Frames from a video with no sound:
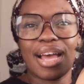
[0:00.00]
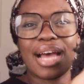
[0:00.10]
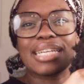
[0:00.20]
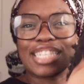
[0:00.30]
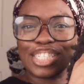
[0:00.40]

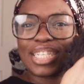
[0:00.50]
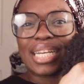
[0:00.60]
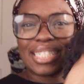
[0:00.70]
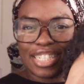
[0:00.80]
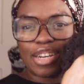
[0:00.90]
a
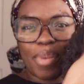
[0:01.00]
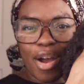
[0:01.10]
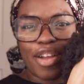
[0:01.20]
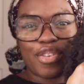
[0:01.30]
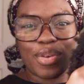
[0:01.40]
suggestion
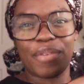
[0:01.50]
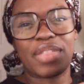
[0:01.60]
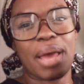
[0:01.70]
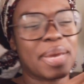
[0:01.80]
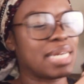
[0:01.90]
upon you, if
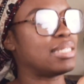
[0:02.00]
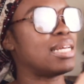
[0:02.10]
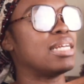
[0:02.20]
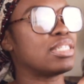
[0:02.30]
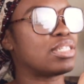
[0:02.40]
that makes
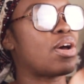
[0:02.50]
sense.